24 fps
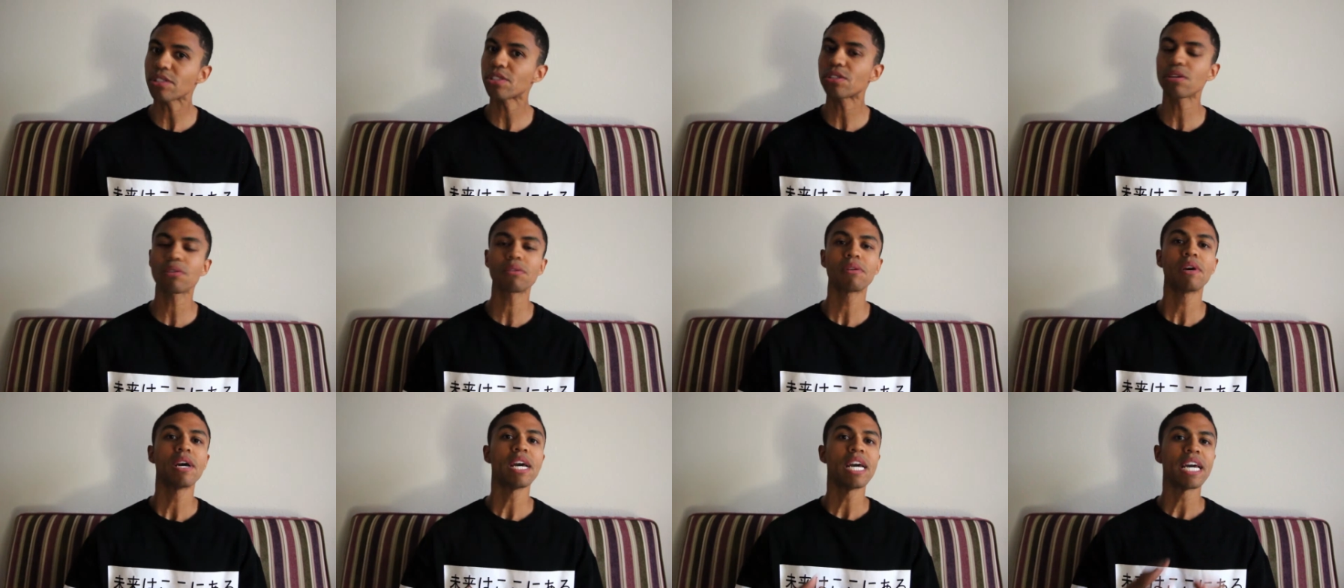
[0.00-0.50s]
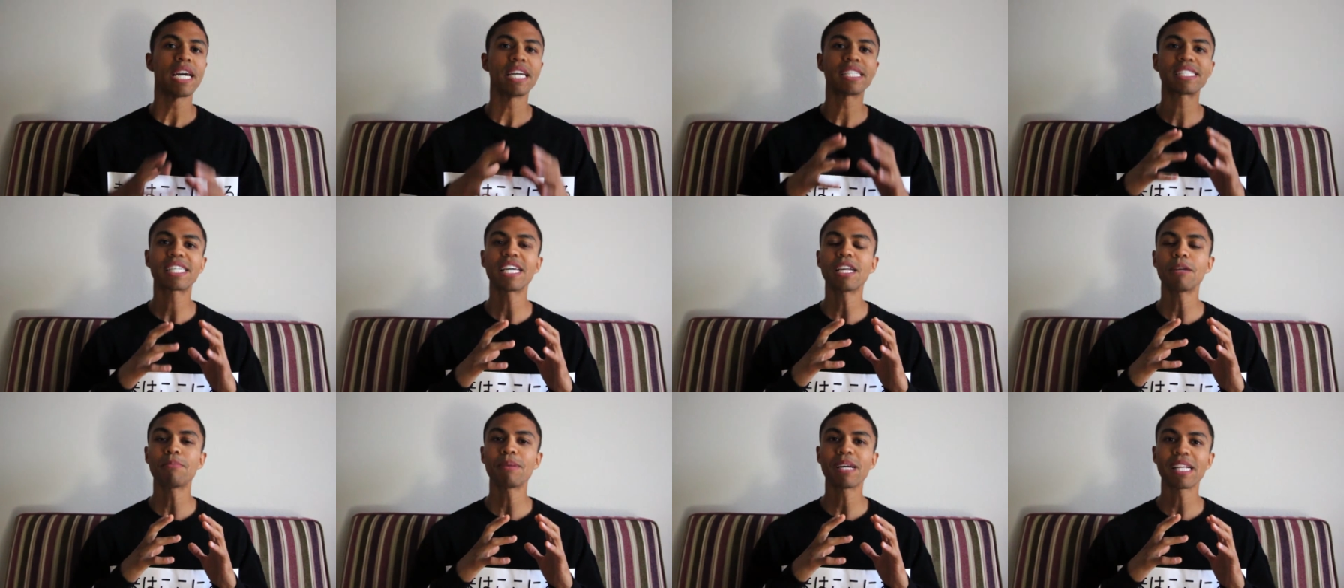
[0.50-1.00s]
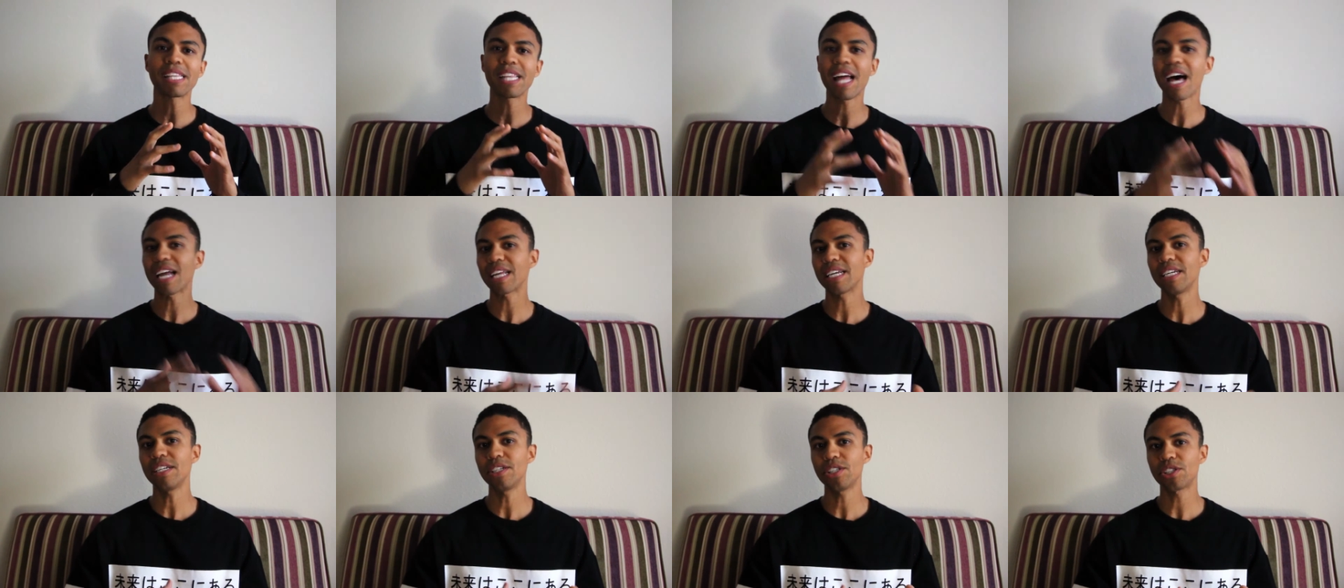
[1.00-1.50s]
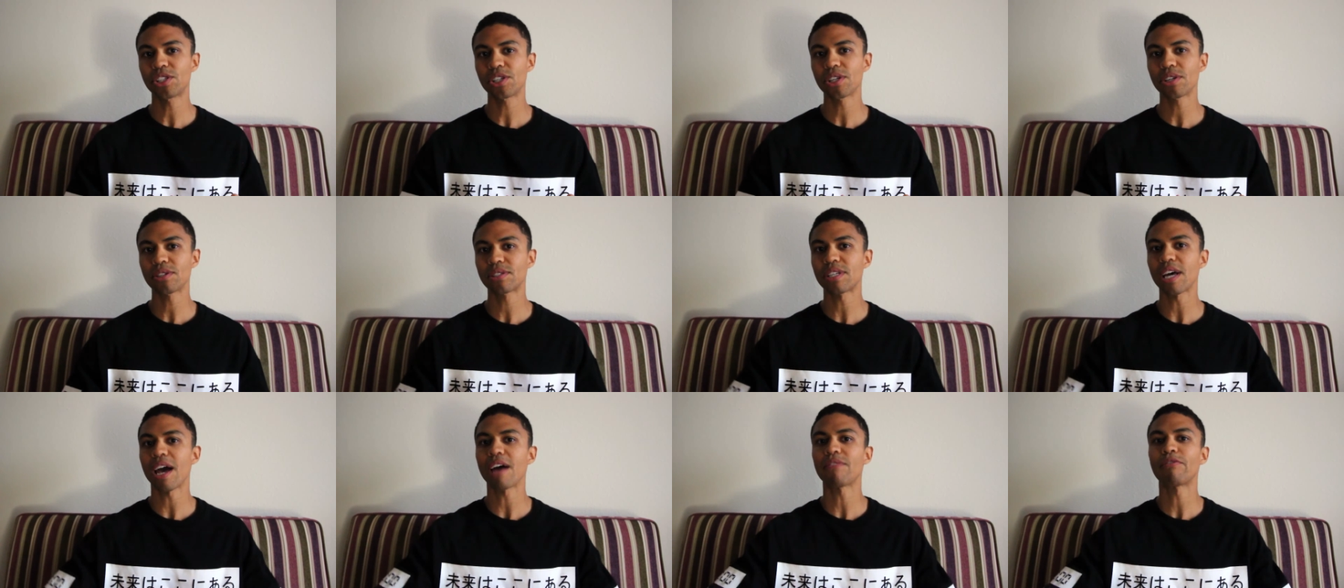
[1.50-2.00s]
So it's gonna be a lot easier
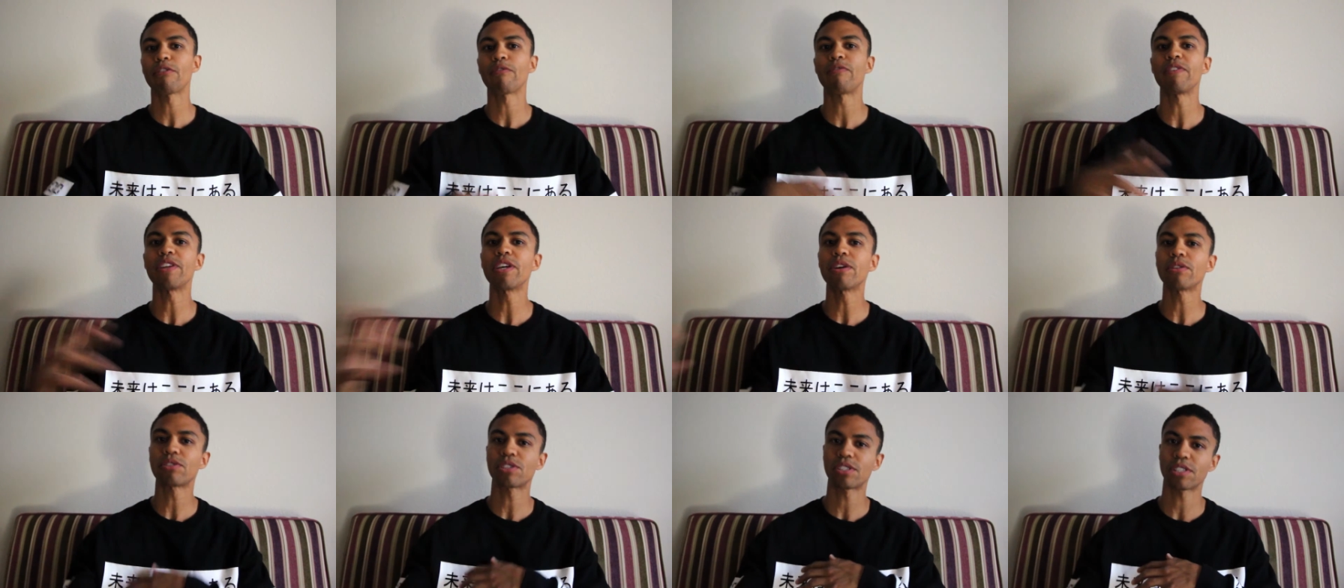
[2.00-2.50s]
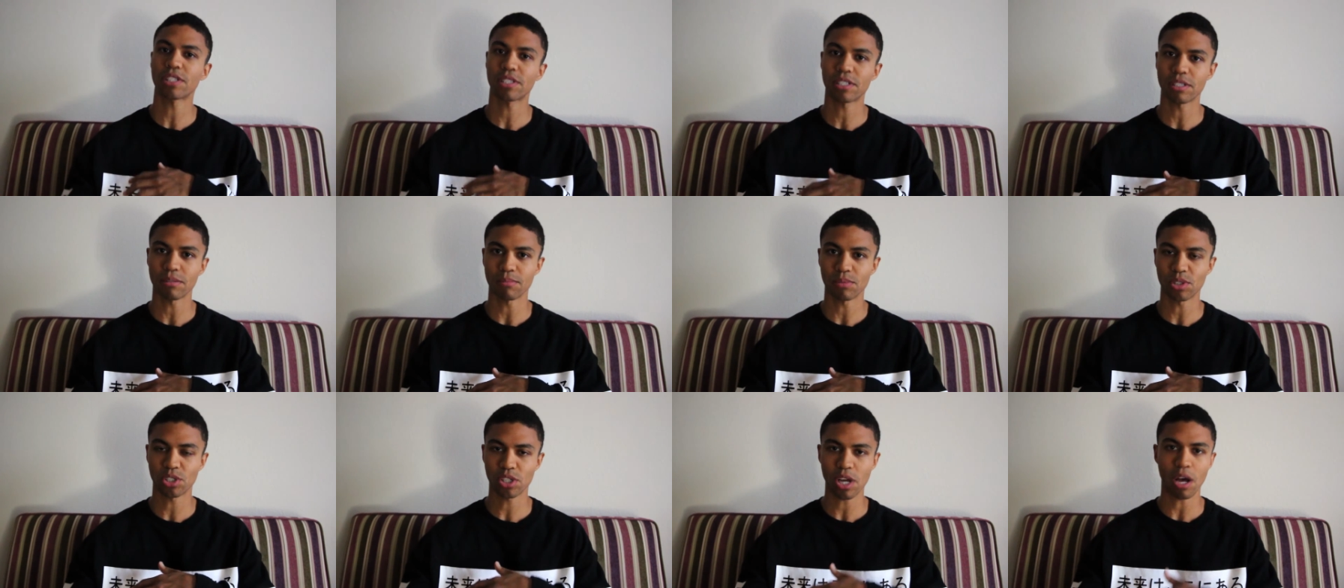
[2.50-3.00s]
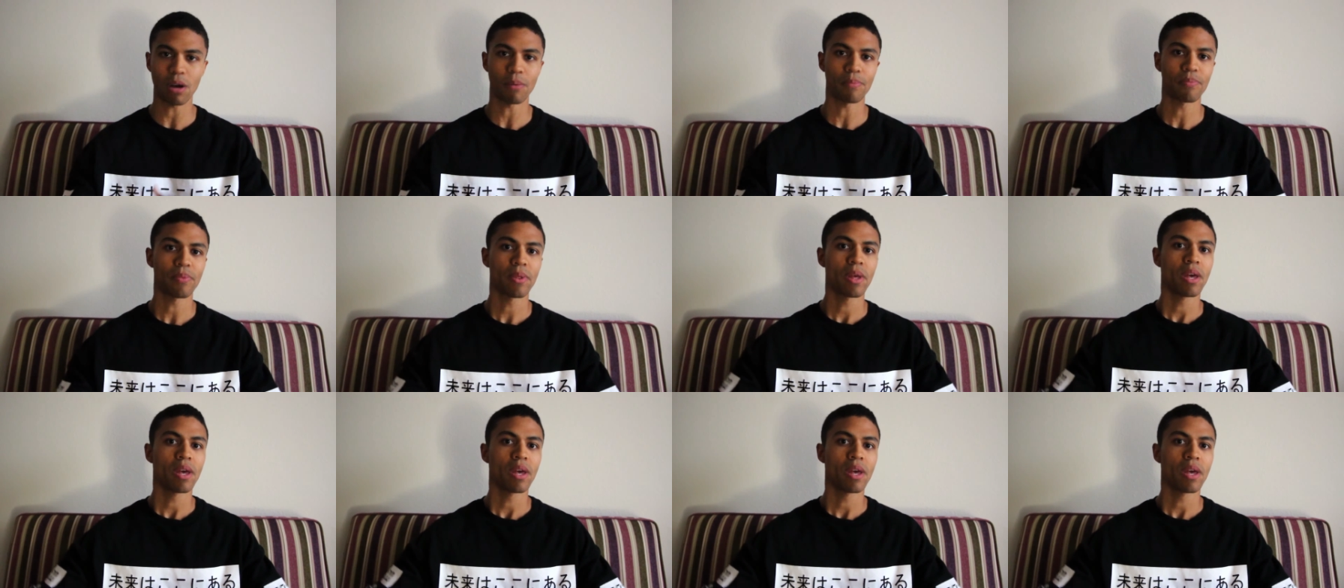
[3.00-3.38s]
to have a video system. So